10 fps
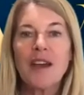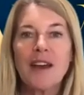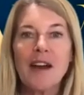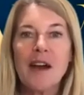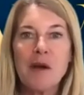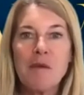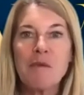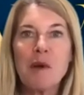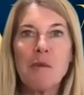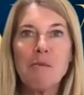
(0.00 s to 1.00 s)

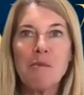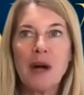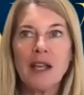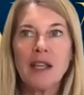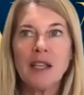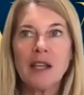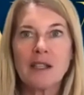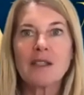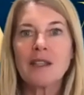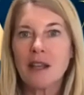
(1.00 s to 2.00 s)
But as
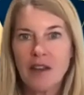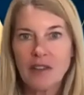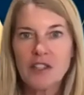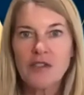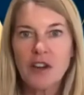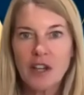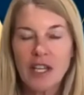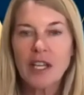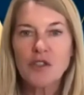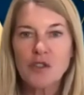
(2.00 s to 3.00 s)
I said, I've had this very
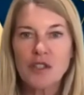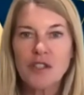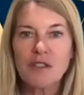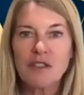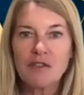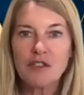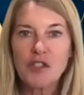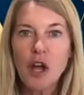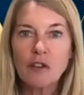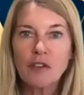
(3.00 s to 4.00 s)
keen interest in
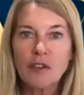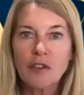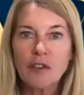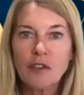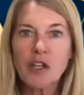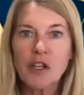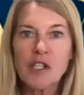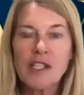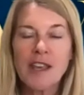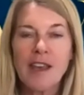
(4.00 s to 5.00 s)
photography for
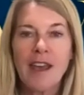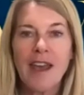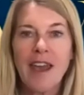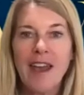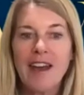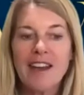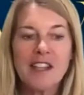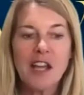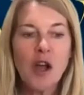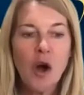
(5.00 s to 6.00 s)
years. And
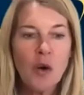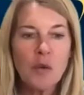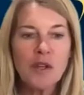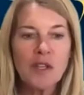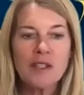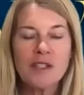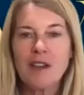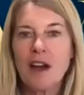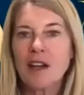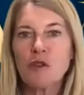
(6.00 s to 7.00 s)
I always
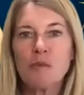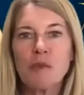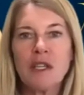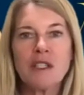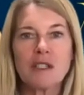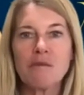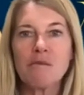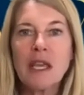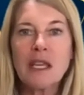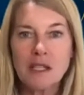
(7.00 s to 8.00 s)
thought it would be just
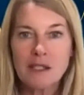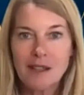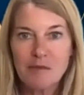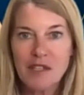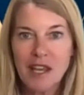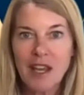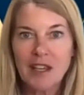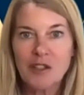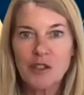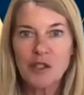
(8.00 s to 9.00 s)
amazing
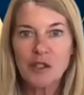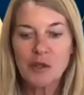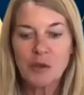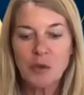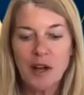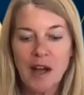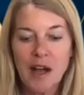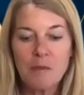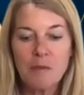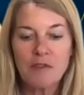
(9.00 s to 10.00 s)
someday to
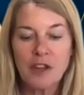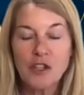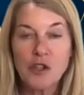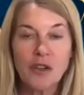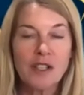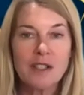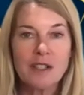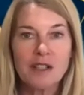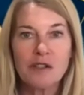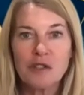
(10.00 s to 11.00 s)
venture
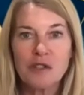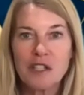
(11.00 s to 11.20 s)
into